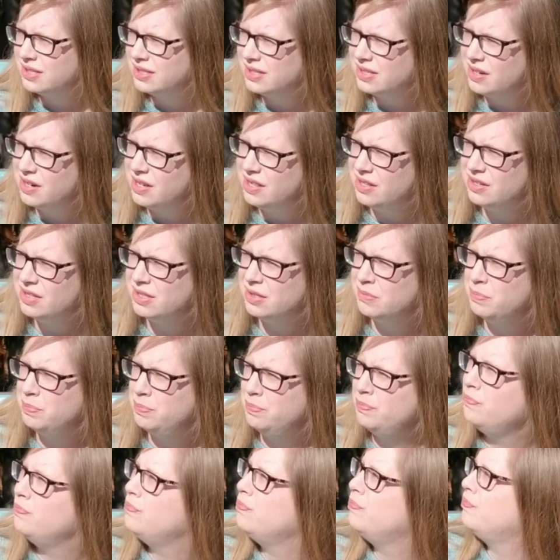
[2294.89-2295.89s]
Sorry, there's some
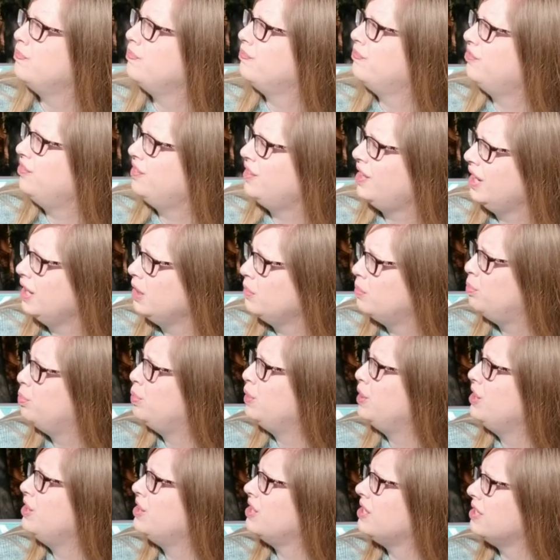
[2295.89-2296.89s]
flock of
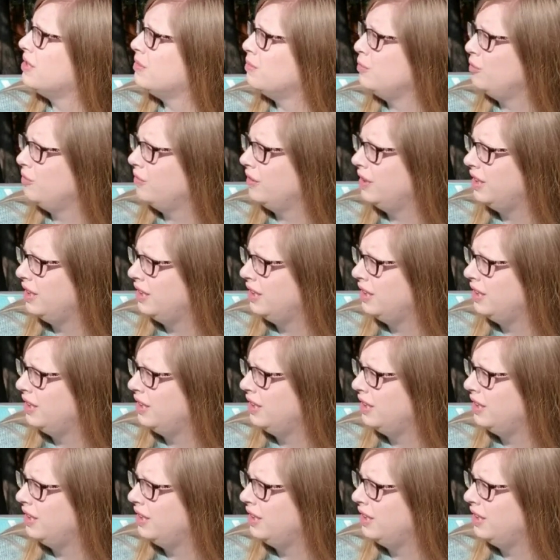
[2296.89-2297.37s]
pigeons moving